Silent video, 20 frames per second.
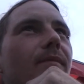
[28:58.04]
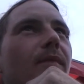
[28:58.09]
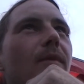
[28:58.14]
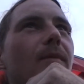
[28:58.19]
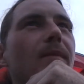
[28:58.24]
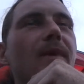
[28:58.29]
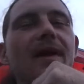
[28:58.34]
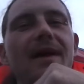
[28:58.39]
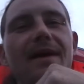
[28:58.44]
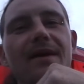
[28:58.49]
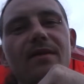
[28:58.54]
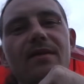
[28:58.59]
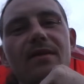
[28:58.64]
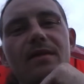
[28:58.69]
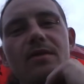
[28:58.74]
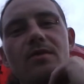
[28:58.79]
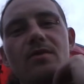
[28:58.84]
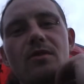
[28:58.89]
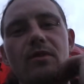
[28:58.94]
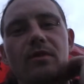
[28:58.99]
on my Land's
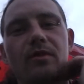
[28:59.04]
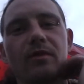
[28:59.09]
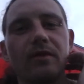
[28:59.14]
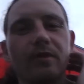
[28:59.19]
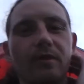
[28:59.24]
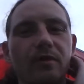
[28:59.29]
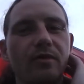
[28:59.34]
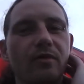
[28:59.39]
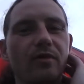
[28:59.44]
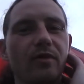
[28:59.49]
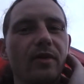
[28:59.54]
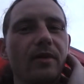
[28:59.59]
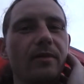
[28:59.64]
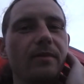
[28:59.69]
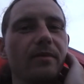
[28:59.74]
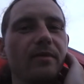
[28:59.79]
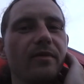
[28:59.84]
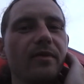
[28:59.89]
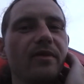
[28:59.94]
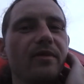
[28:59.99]
End John O'Groats
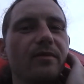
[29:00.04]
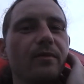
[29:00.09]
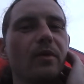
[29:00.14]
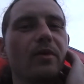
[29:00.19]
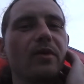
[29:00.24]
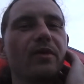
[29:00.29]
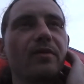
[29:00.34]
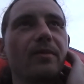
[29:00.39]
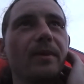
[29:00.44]
trip. The reason why I